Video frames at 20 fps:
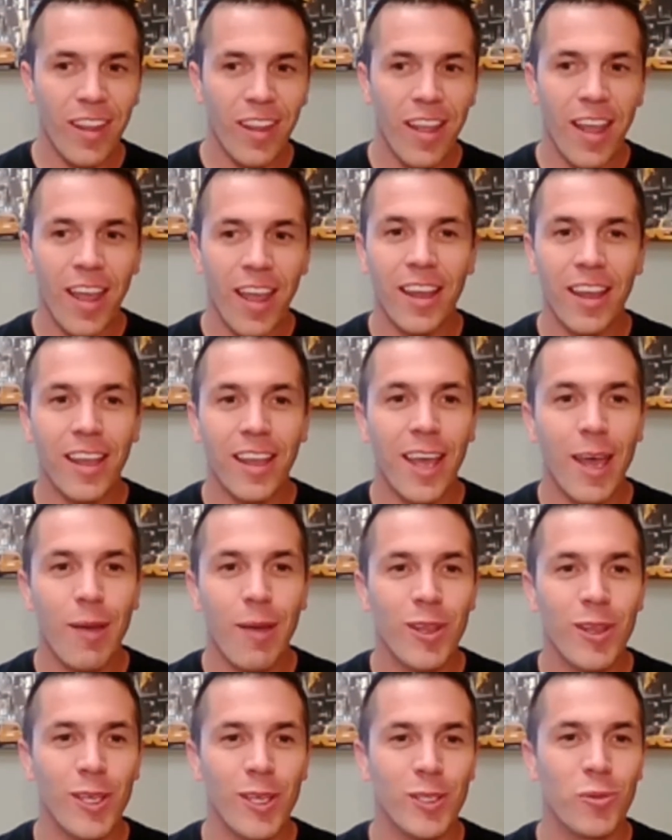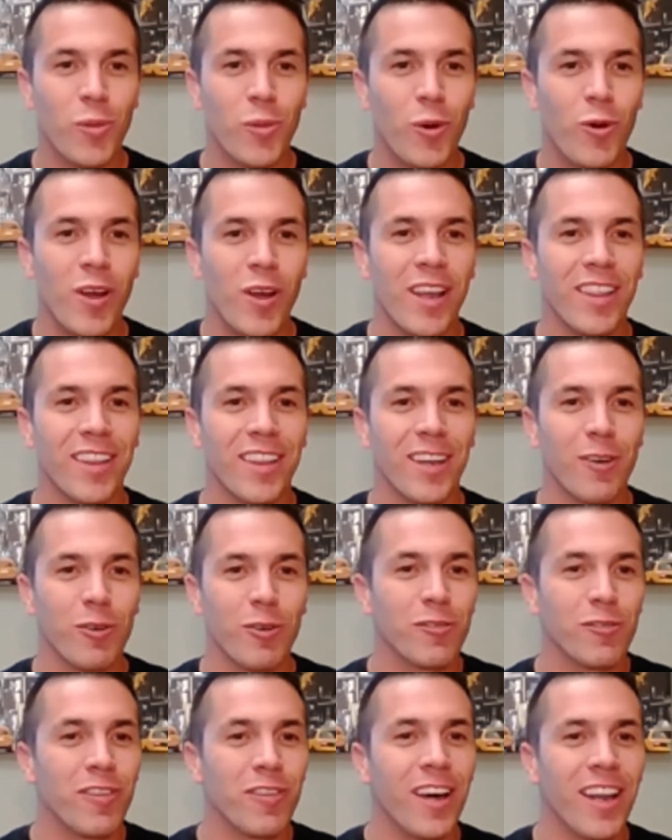And it came to this point that it
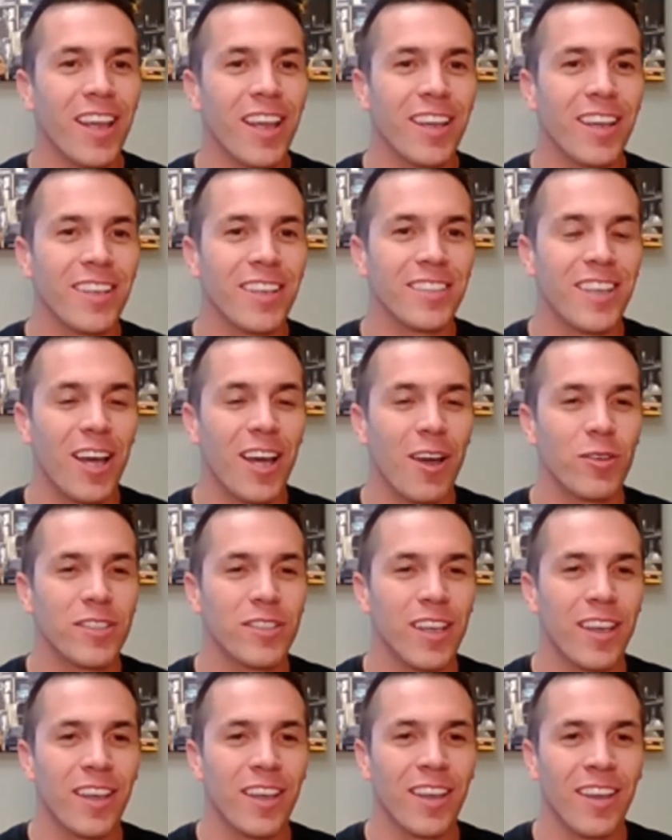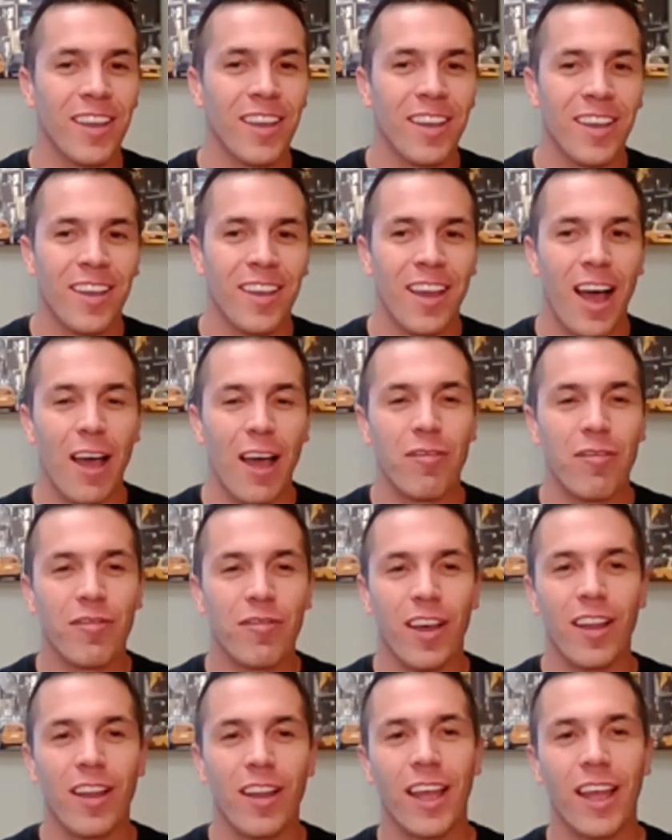was funny, because I was like, I
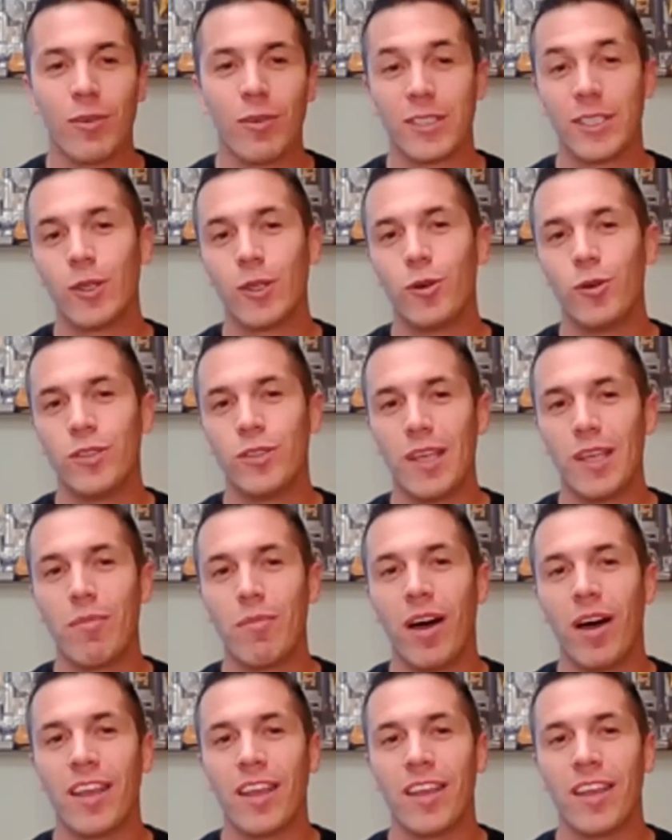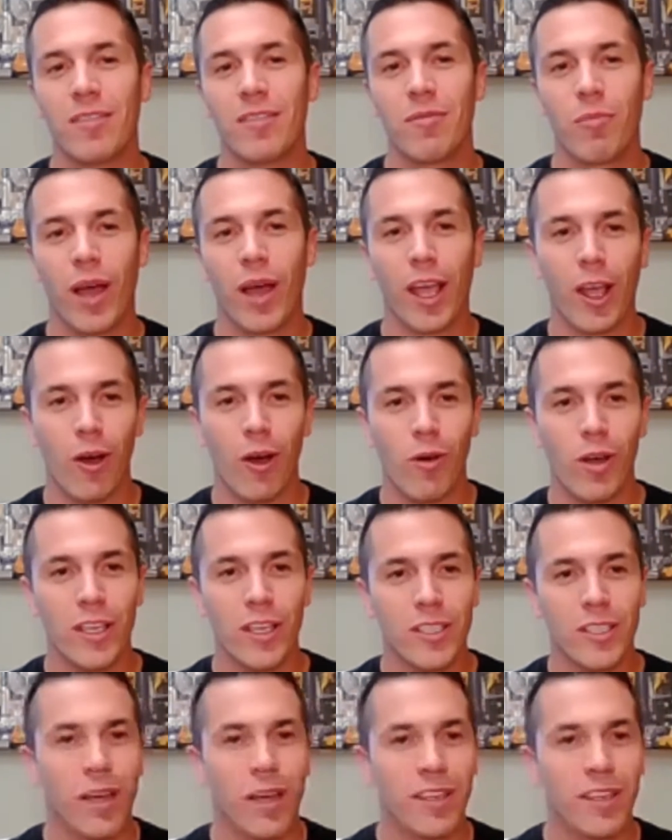felt like I was losing money by going
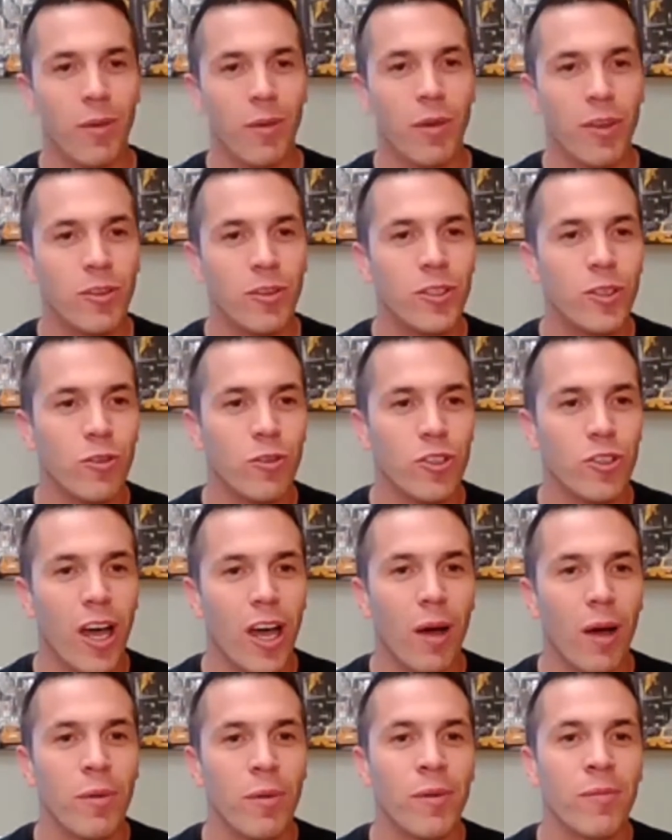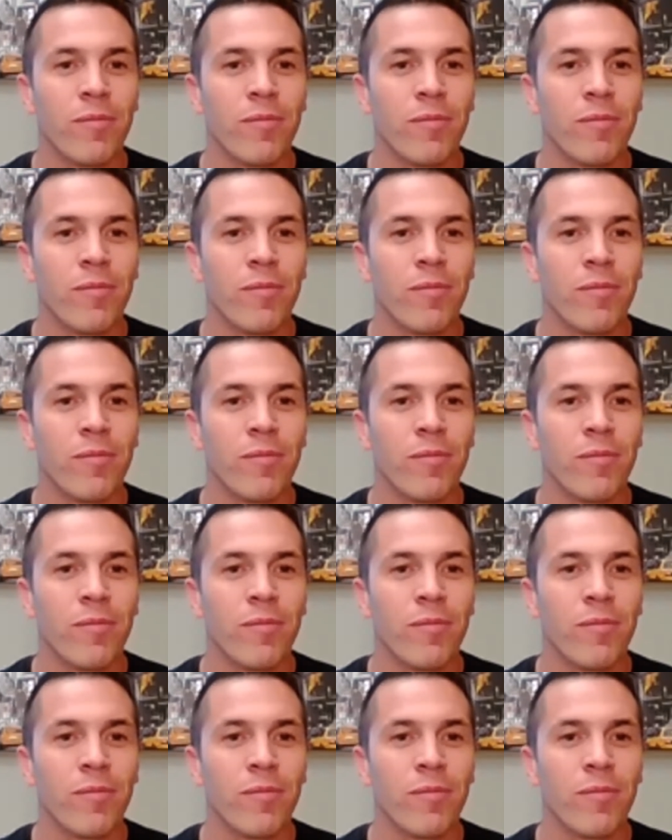to my W-2 job.